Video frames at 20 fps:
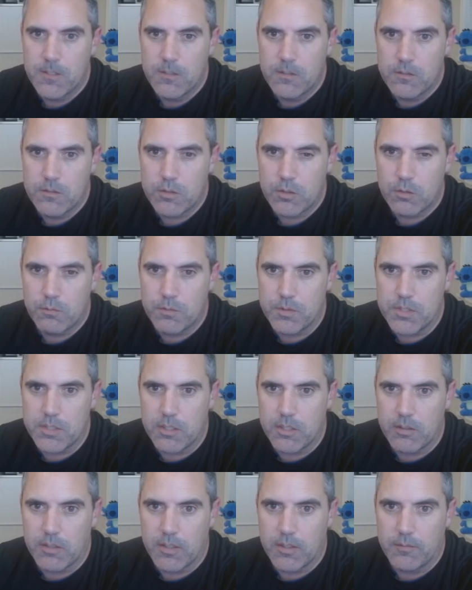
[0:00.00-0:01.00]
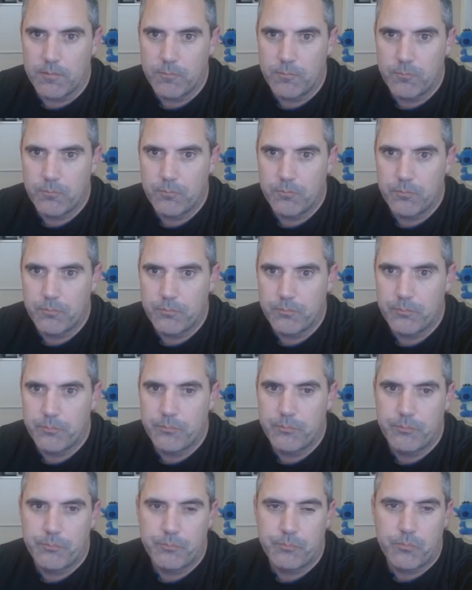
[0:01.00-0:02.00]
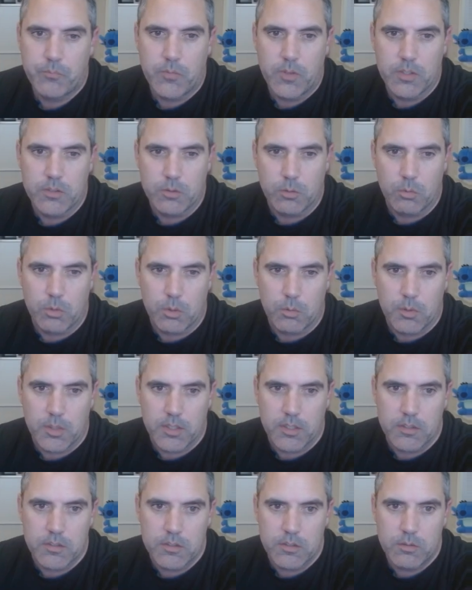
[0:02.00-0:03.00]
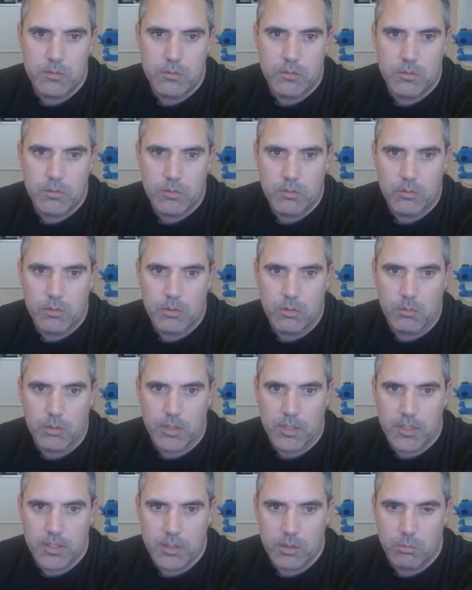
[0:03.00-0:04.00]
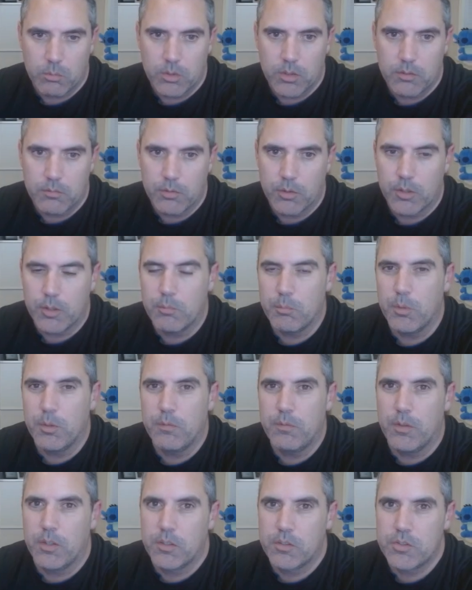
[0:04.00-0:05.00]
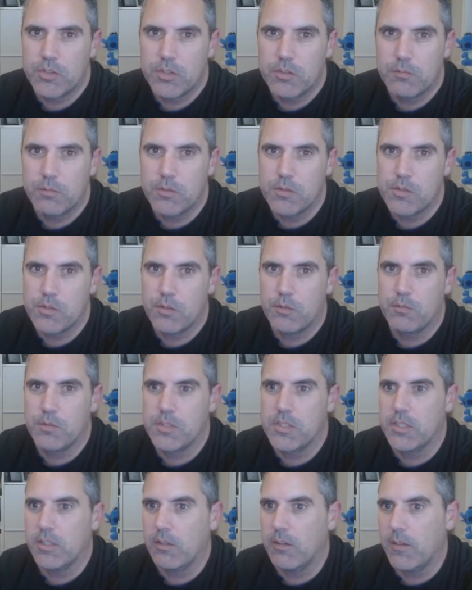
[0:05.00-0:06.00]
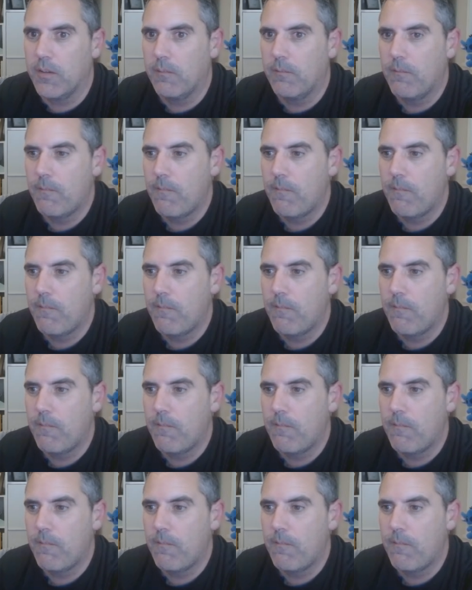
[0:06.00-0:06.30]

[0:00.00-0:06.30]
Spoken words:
surface area. So what are we going to do? We're going to get a one variable function for surface area.